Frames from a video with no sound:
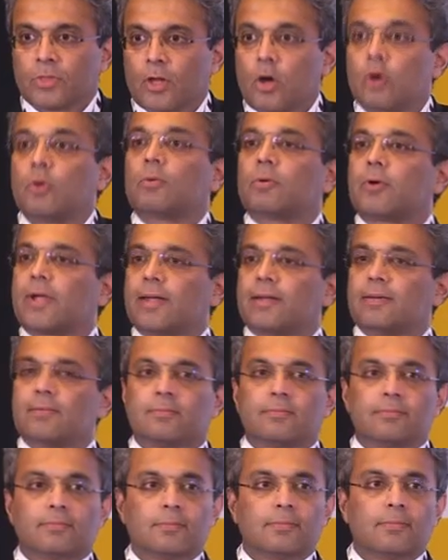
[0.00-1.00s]
Oh, okay.
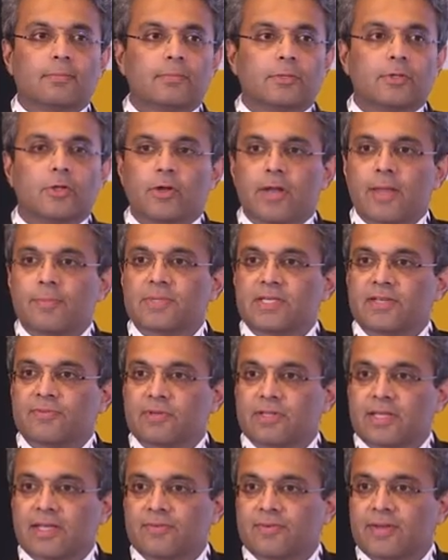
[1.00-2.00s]
Your MC for
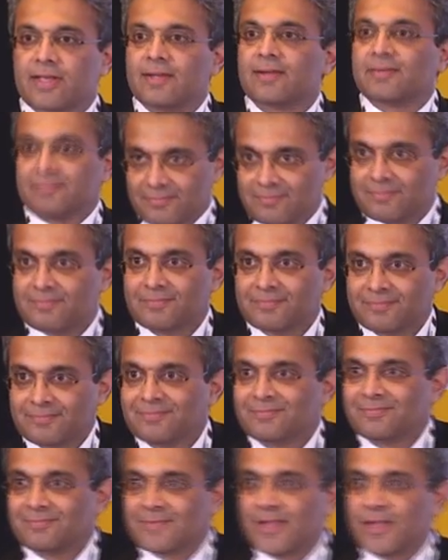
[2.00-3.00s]
the evening.
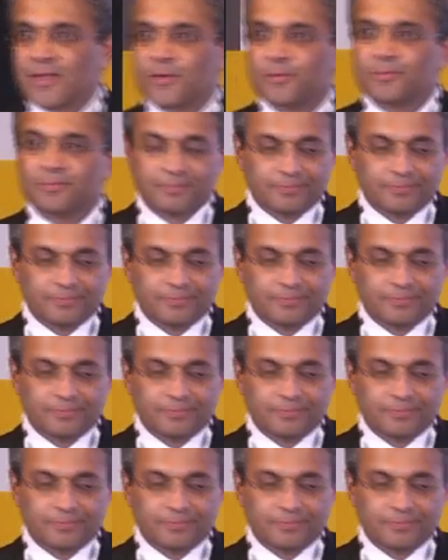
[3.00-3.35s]
Thank you.